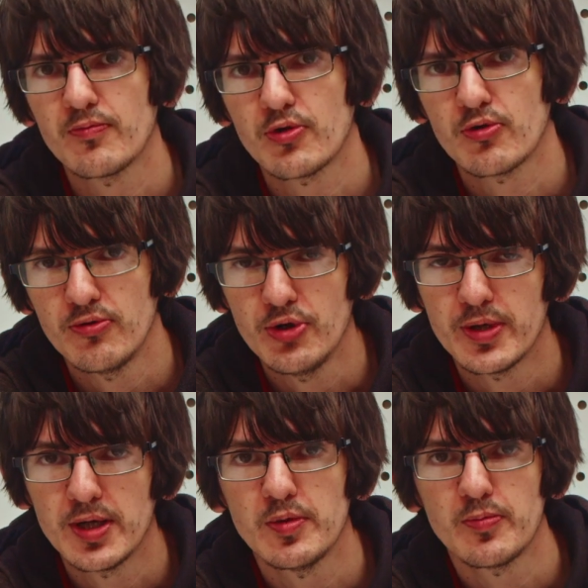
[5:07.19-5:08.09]
caused
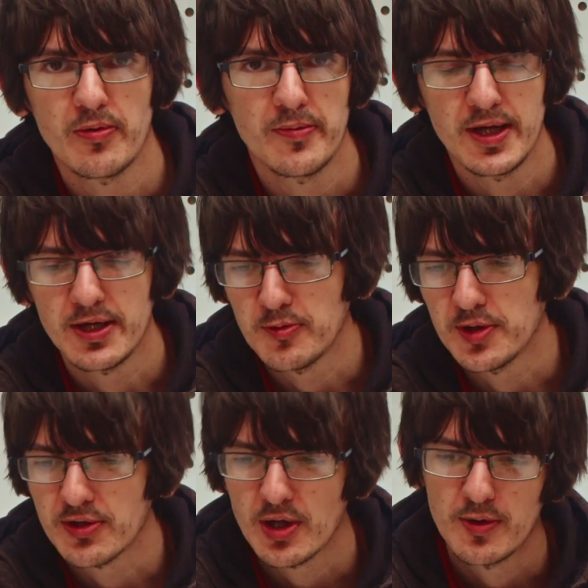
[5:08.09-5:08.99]
by the prevailing
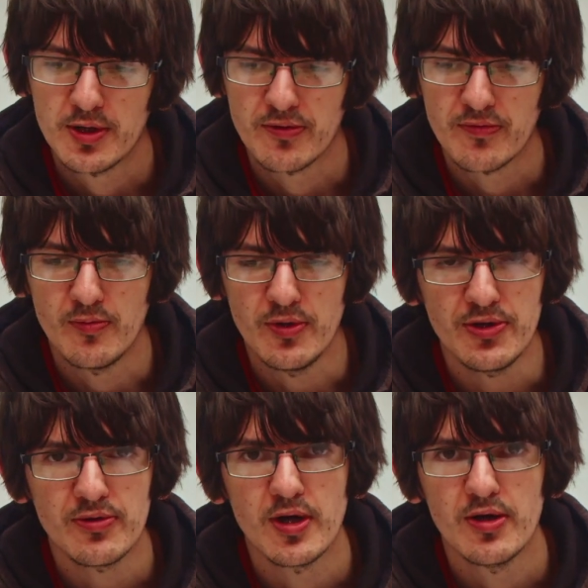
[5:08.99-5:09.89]
wind coming in from this
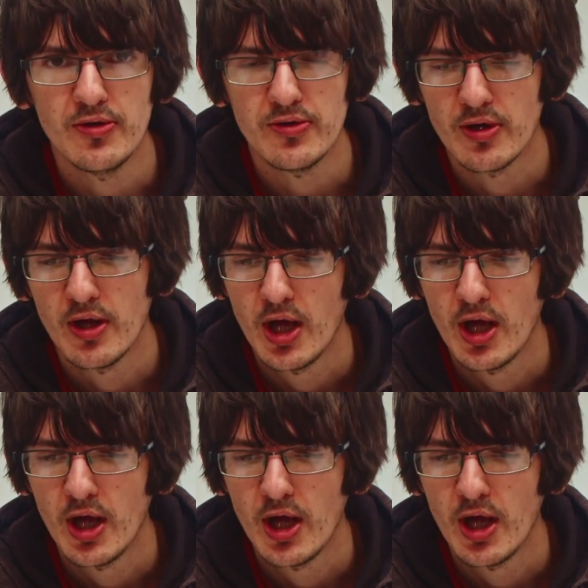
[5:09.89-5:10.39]
direction,